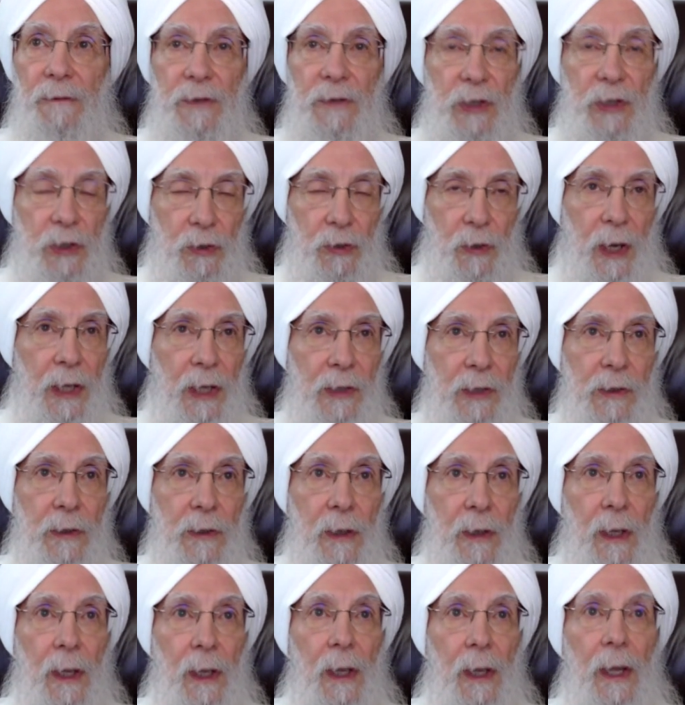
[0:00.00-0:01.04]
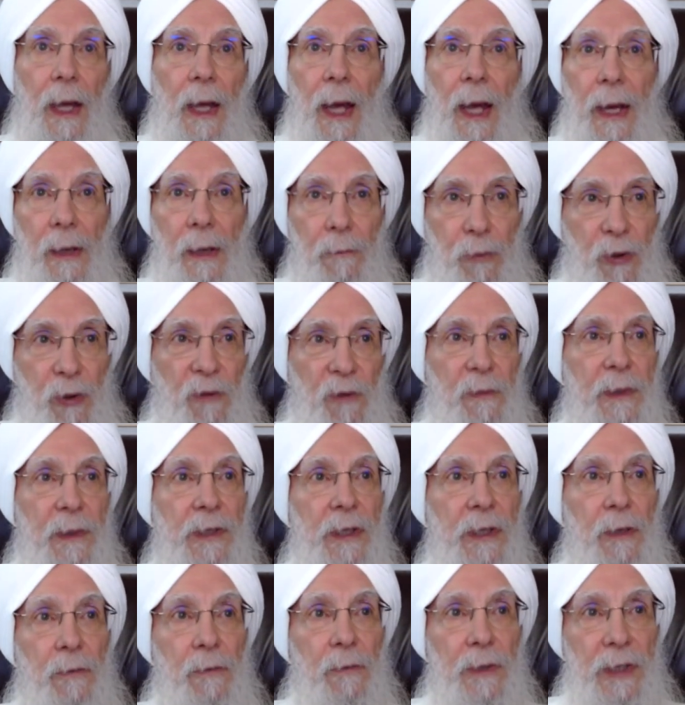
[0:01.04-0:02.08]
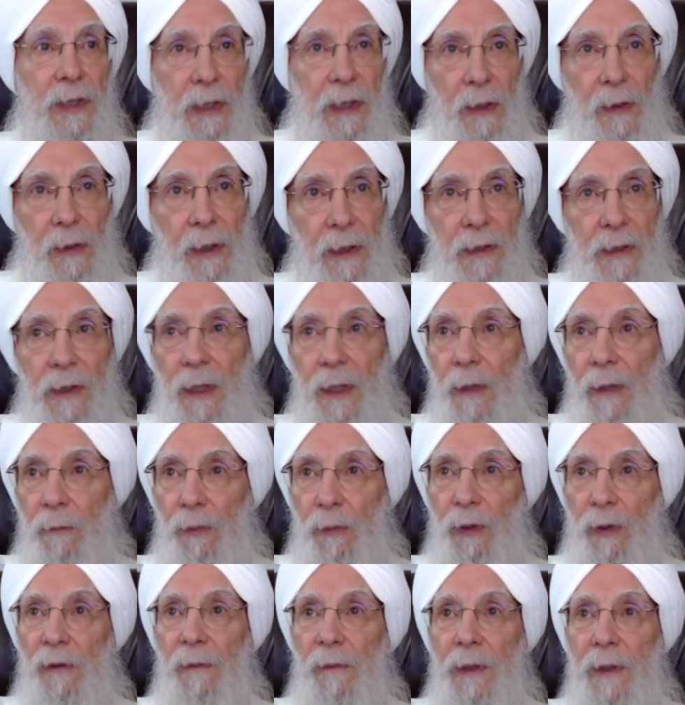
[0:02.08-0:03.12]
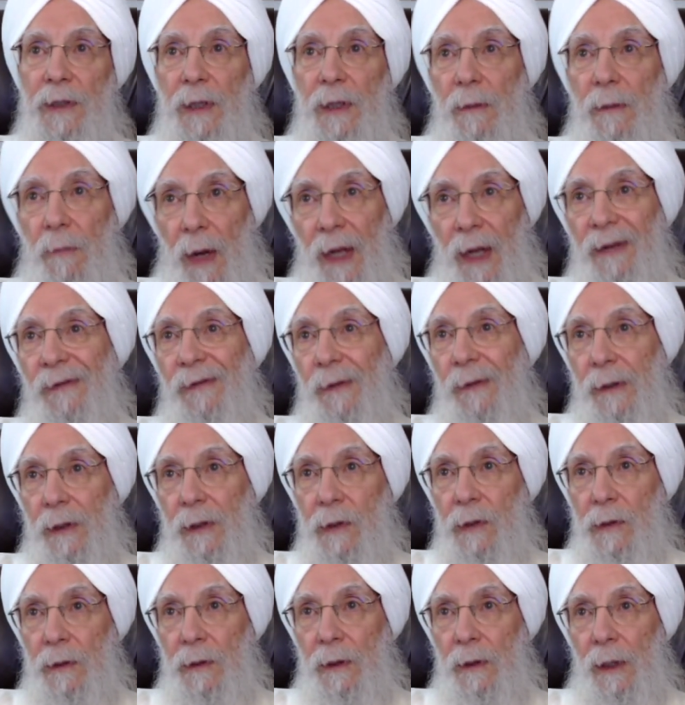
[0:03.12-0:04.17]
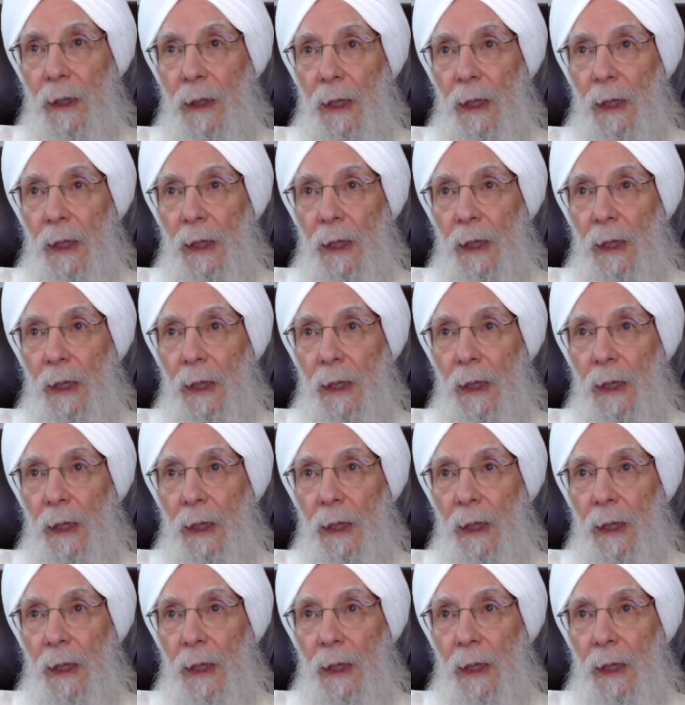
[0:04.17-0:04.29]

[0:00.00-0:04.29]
stress and improvements in resilience and improvements in mindfulness.